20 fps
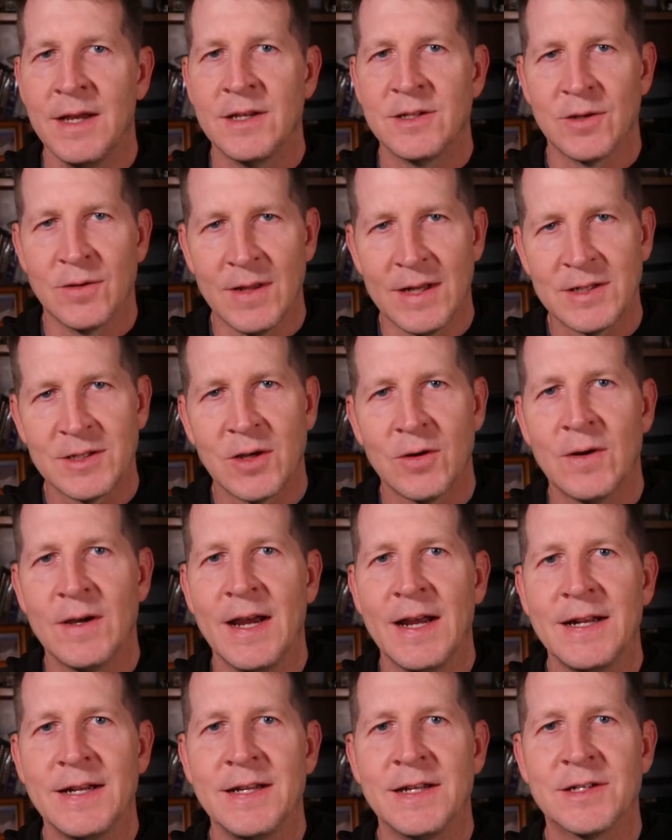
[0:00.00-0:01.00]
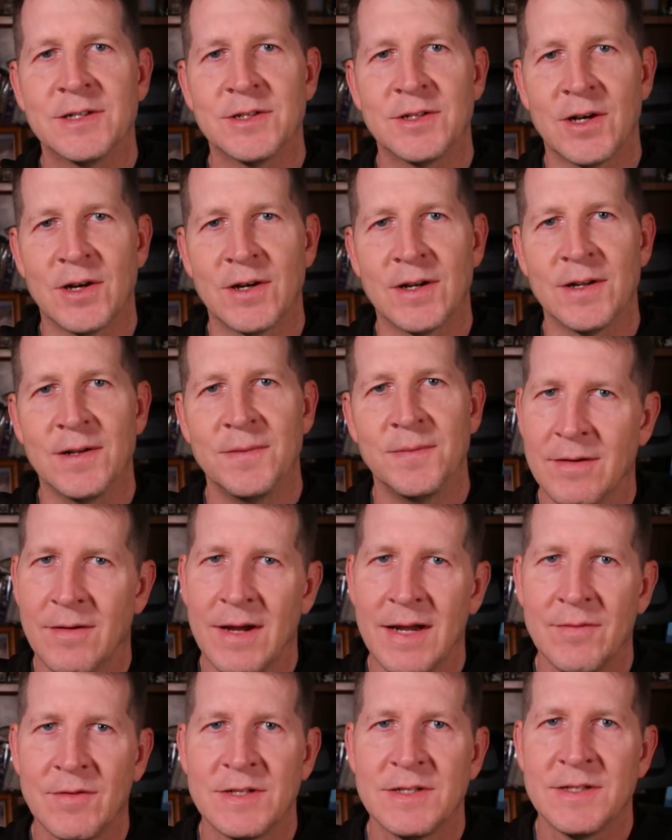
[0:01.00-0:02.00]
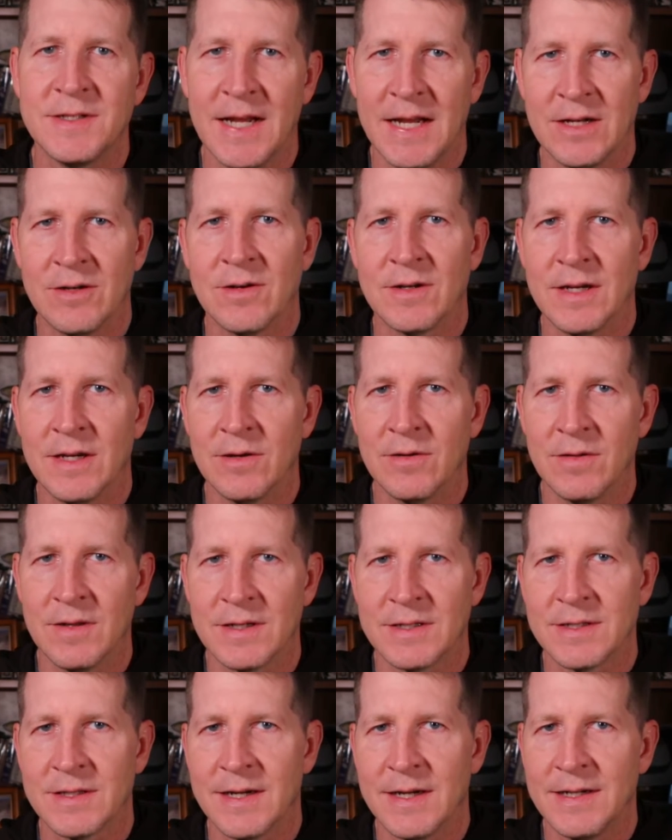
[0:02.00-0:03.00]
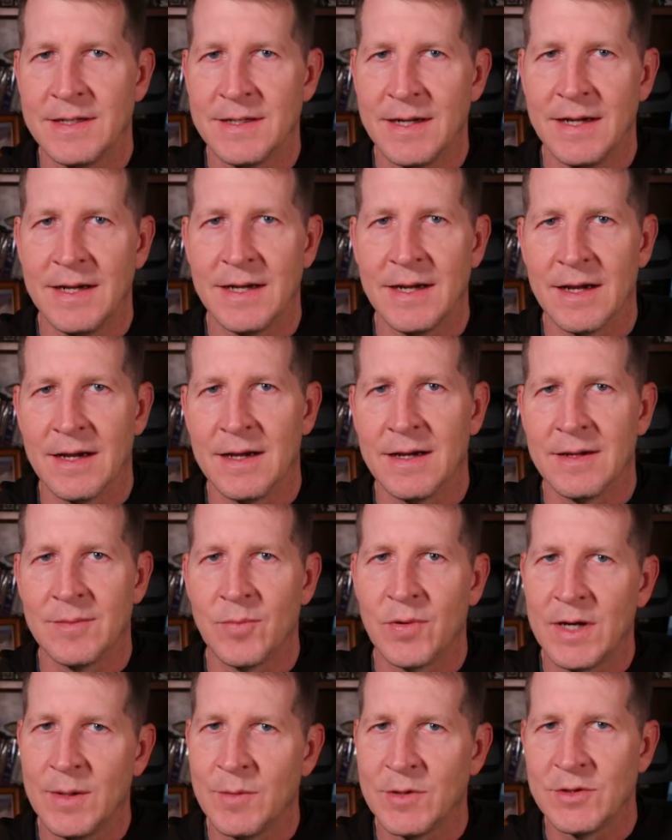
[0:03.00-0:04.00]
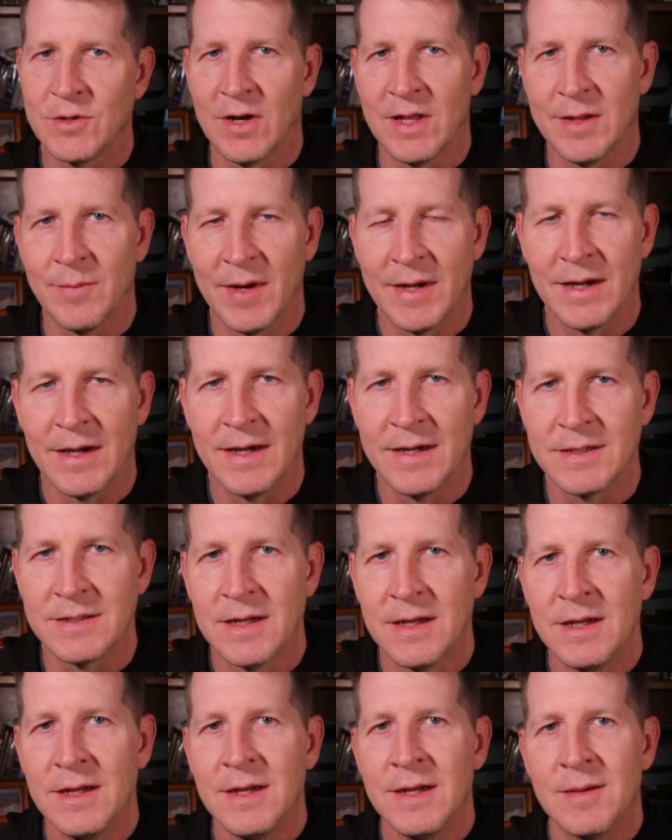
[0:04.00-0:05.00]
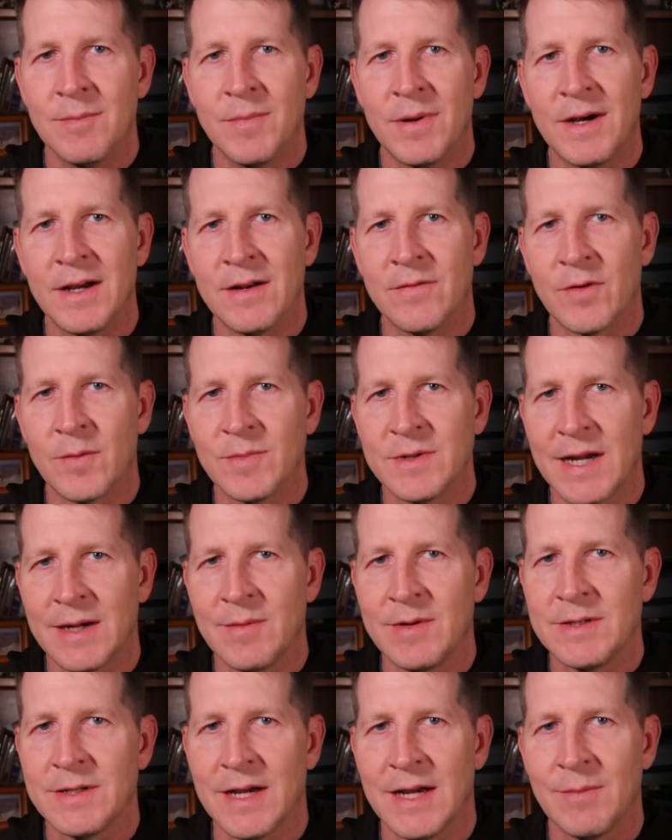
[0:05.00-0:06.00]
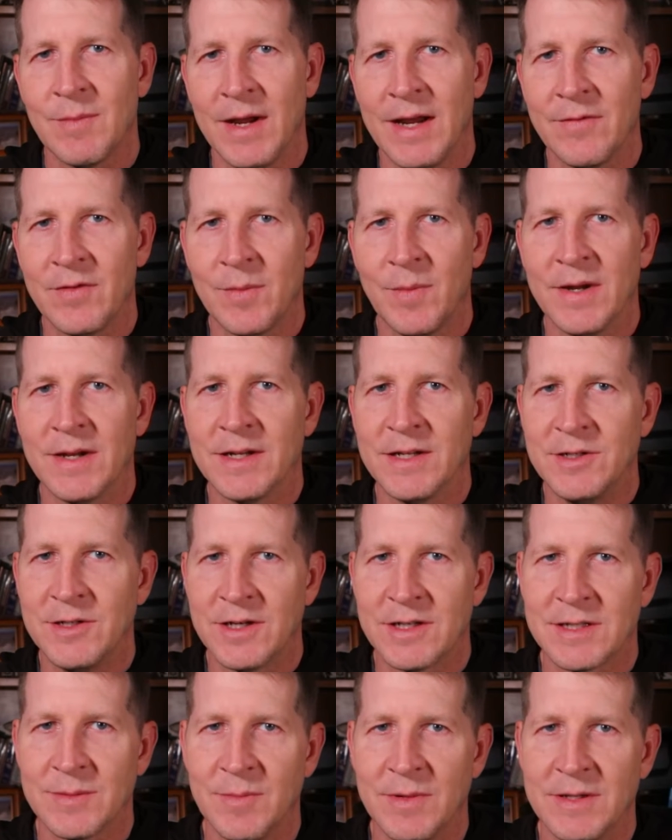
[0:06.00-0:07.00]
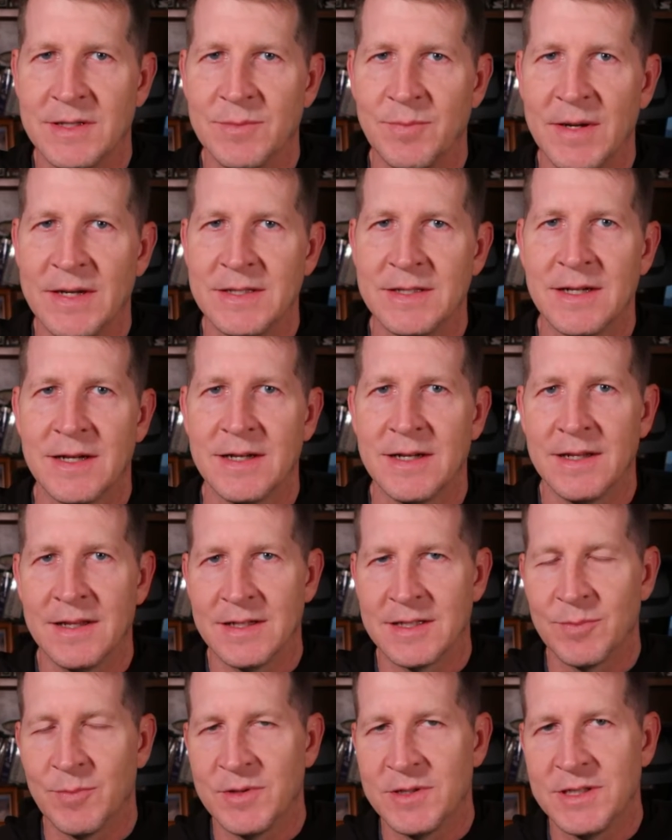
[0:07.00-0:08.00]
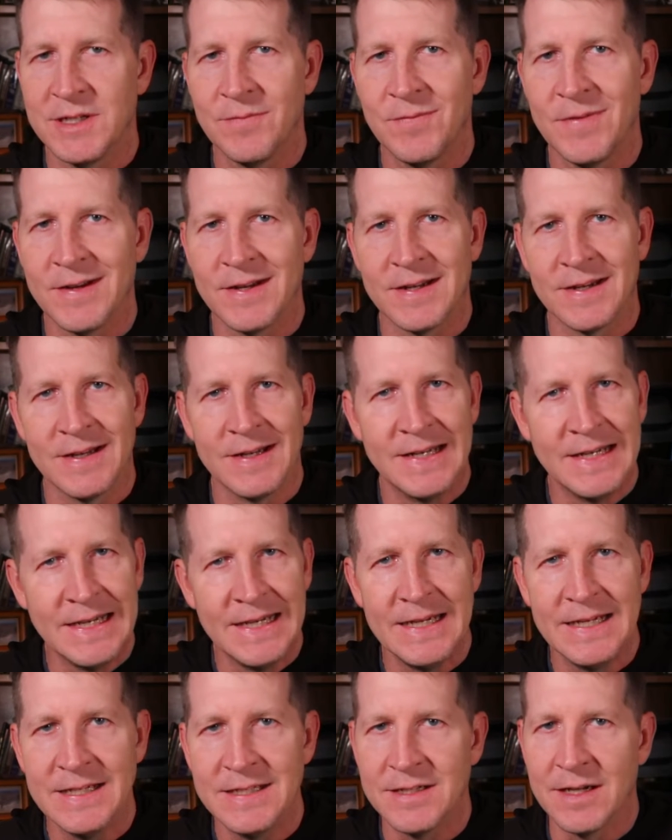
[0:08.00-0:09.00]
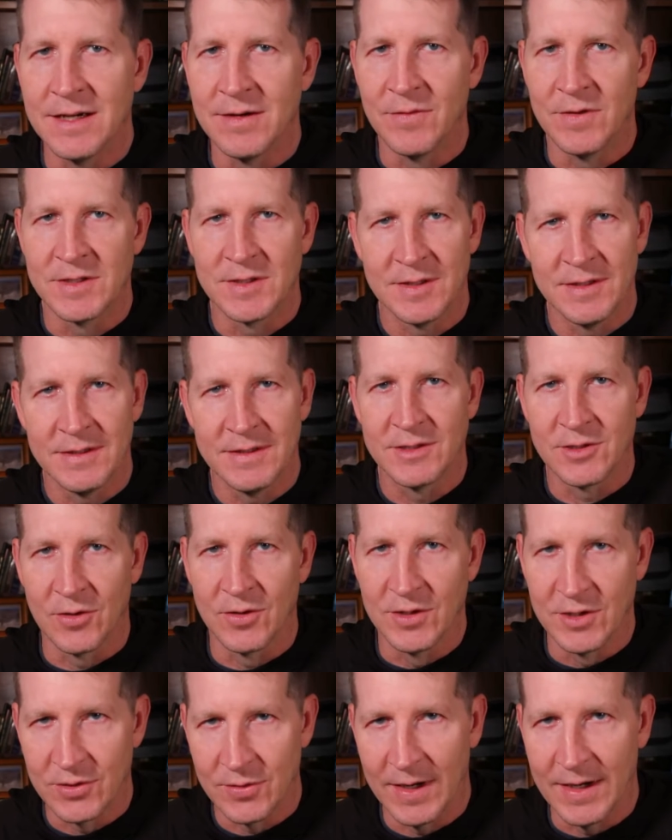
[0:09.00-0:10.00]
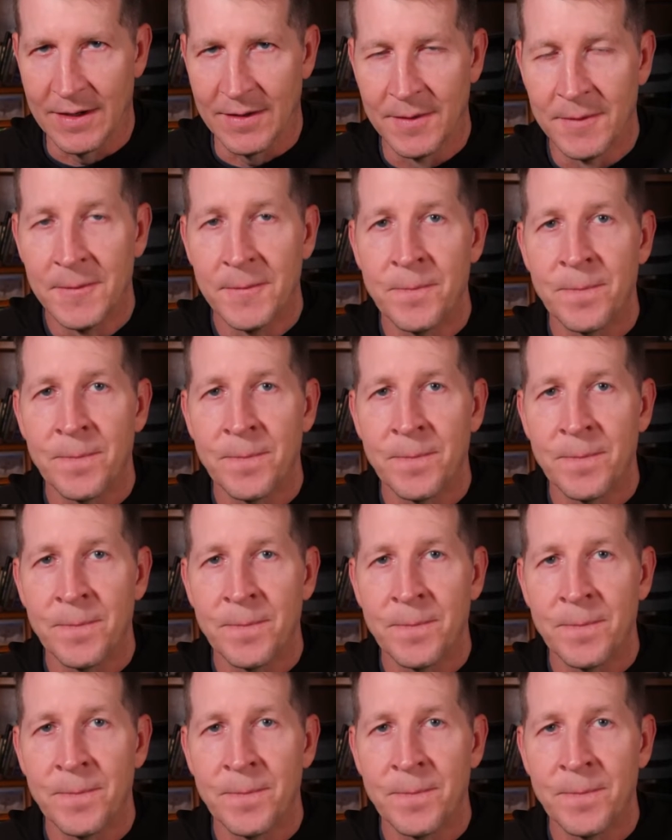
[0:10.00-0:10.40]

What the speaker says: So let's go ahead and get started. Now I have a standard gear list that I take on pretty much all of my hikes, but from time to time I have to make adjustments based on the specific needs of a certain trail.